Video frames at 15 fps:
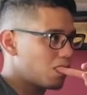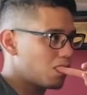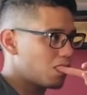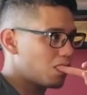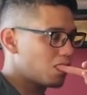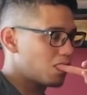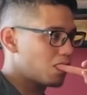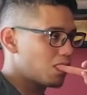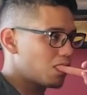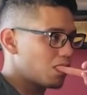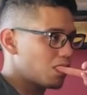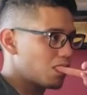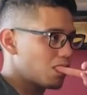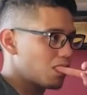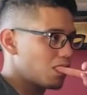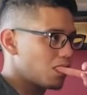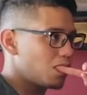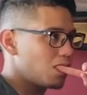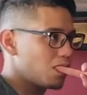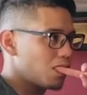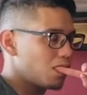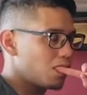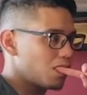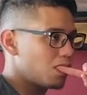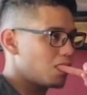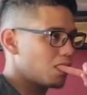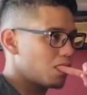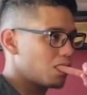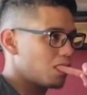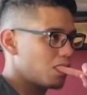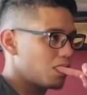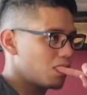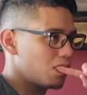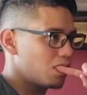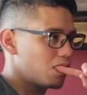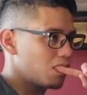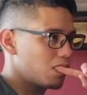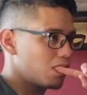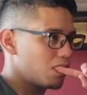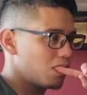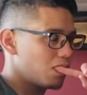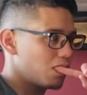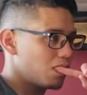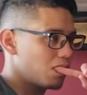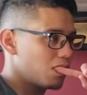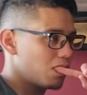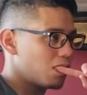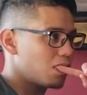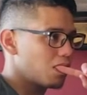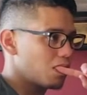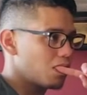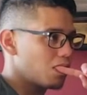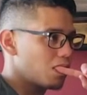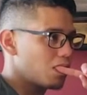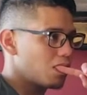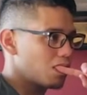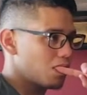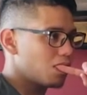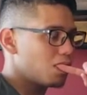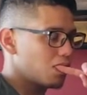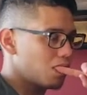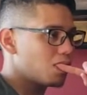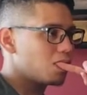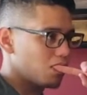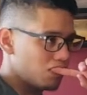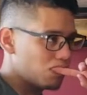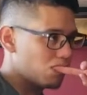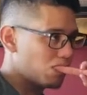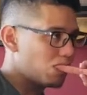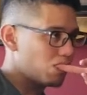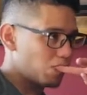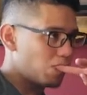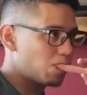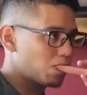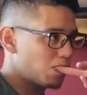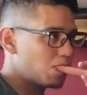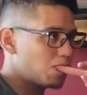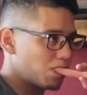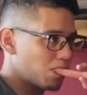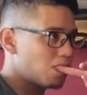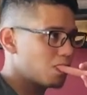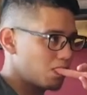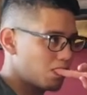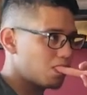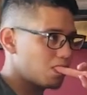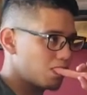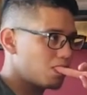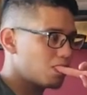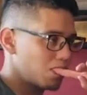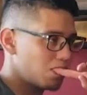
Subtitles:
(silent)